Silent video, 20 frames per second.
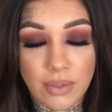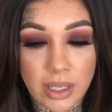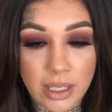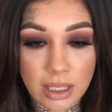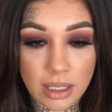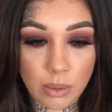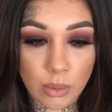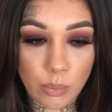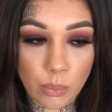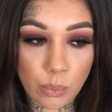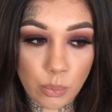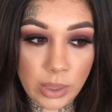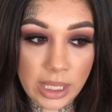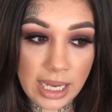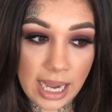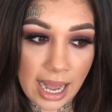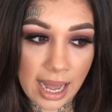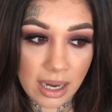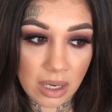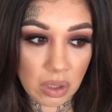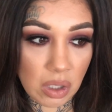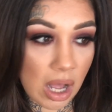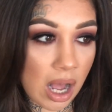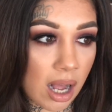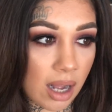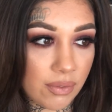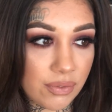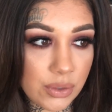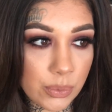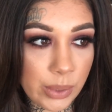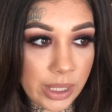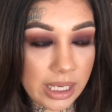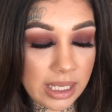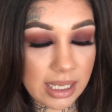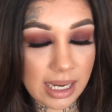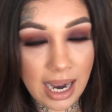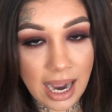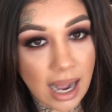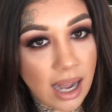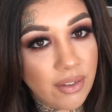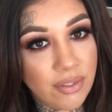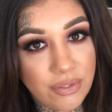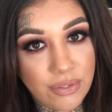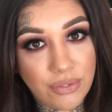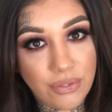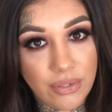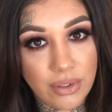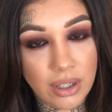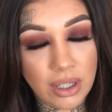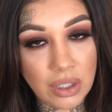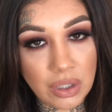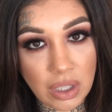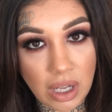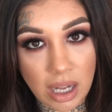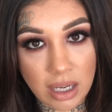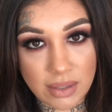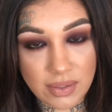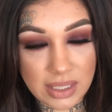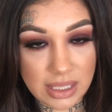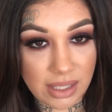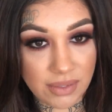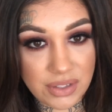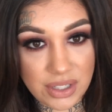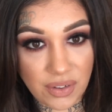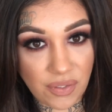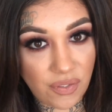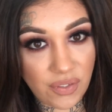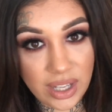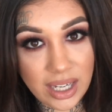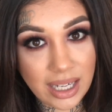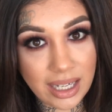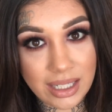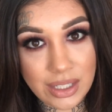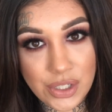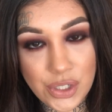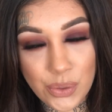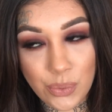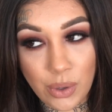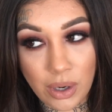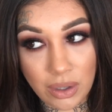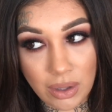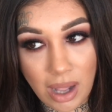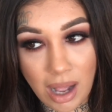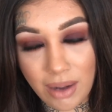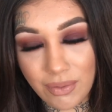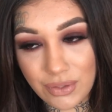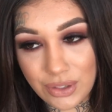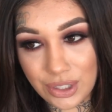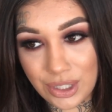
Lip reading: Like we had a loft. We didn't have a lot of stuff to fit into our loft.